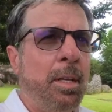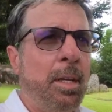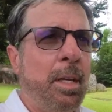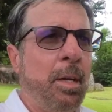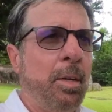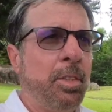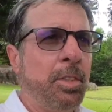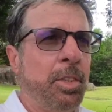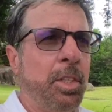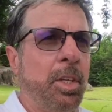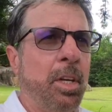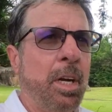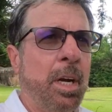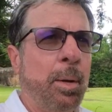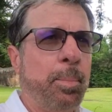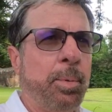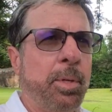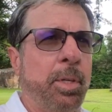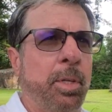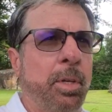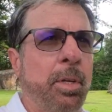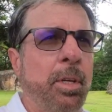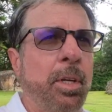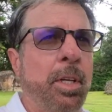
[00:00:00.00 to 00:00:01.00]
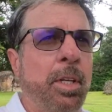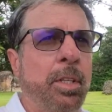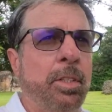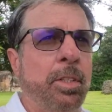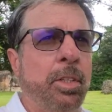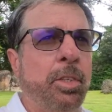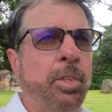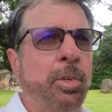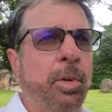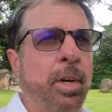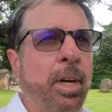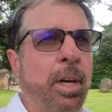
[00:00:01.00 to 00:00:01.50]
That was a good opportunity
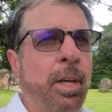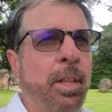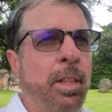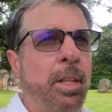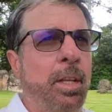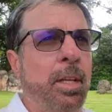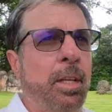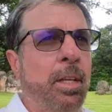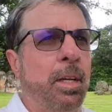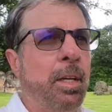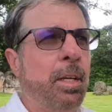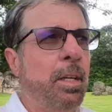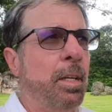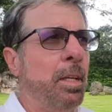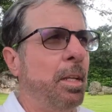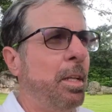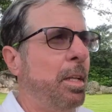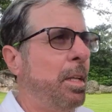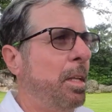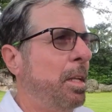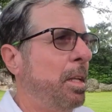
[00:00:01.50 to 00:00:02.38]
to try the